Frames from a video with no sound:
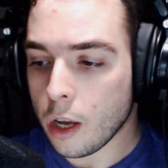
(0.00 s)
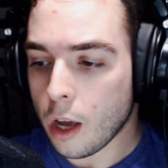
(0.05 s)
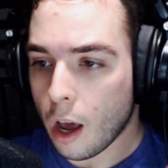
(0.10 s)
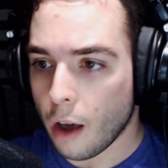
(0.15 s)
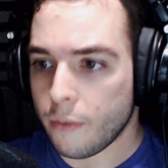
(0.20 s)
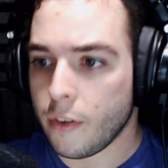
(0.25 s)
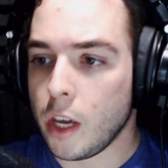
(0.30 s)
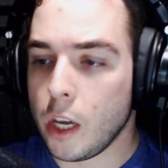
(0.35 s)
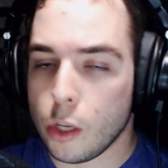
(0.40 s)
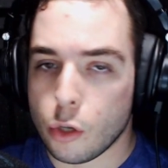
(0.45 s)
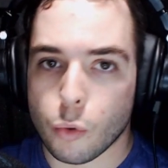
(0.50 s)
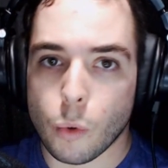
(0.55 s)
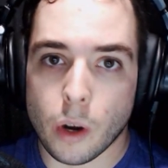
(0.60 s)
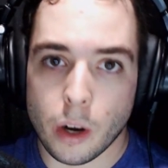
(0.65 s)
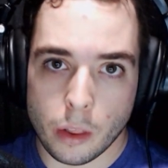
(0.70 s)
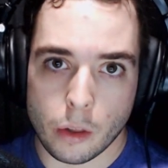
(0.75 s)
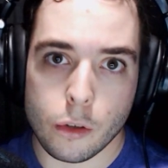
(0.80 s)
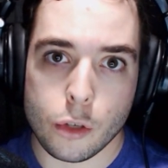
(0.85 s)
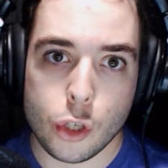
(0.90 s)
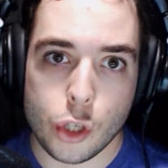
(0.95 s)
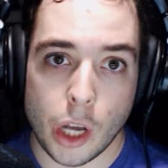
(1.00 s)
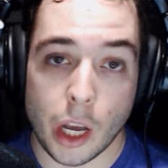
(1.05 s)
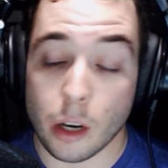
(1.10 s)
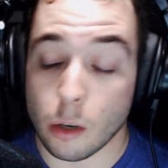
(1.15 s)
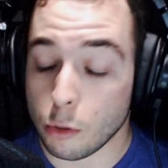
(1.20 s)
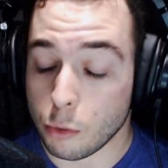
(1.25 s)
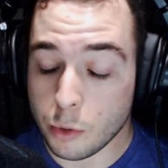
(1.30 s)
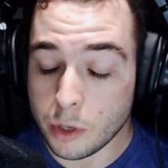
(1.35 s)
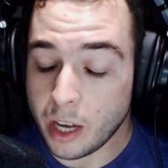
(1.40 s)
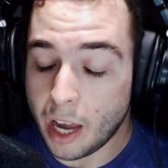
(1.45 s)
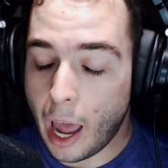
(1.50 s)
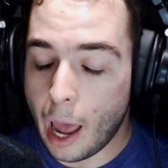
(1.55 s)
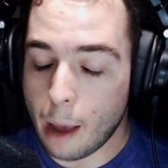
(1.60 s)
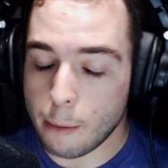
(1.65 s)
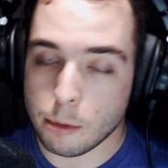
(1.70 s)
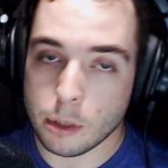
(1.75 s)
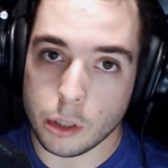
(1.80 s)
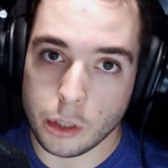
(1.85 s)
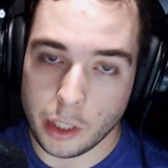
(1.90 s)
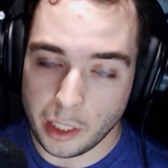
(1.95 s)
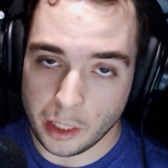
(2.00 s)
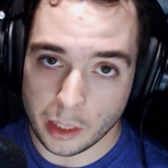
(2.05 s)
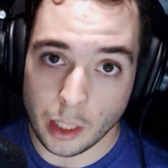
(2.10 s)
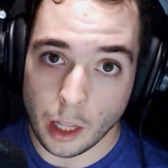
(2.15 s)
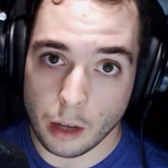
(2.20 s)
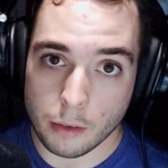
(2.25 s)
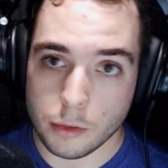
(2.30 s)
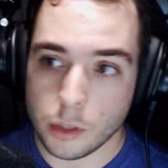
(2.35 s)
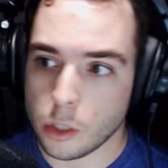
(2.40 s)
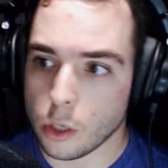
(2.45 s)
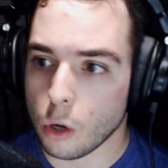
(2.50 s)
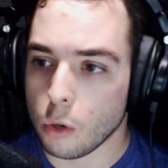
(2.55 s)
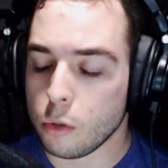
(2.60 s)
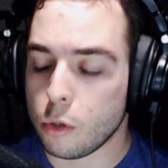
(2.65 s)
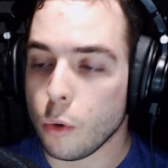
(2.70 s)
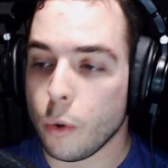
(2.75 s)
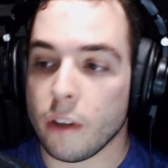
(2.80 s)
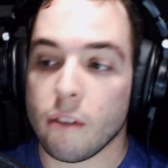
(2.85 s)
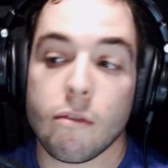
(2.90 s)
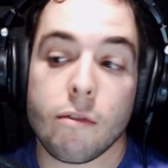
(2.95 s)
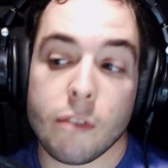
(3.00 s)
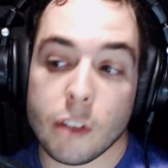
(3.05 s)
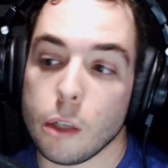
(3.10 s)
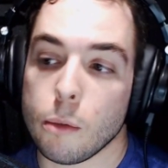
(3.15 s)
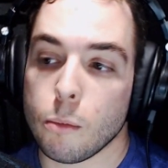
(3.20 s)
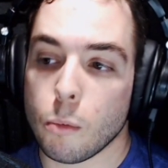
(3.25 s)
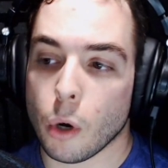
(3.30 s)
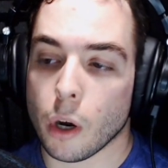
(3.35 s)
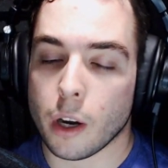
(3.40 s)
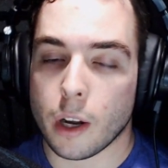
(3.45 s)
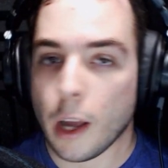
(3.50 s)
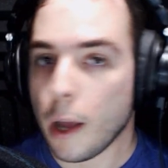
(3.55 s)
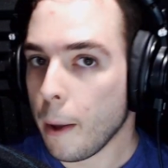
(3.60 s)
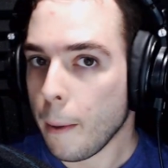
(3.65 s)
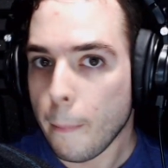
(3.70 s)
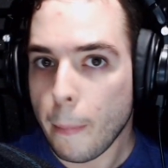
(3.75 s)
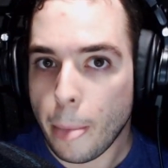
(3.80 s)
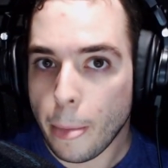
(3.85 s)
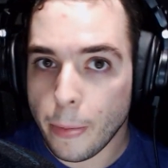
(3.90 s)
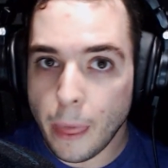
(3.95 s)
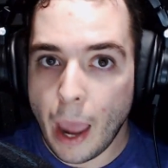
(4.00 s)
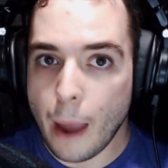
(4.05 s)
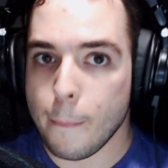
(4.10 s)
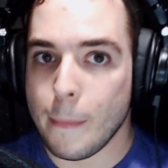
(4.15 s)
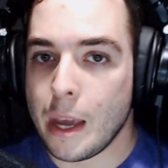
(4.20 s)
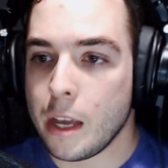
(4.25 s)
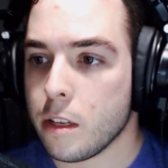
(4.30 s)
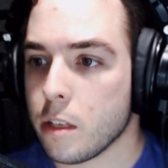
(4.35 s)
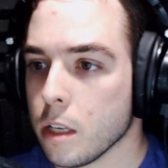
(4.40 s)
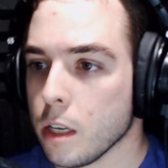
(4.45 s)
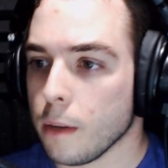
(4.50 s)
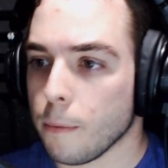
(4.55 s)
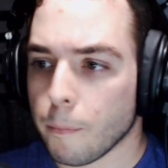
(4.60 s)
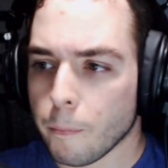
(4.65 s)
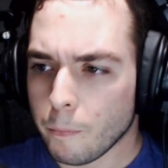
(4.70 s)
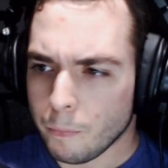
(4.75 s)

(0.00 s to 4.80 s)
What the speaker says: of each one of those channels, which I absolutely love. So doing film work, that makes it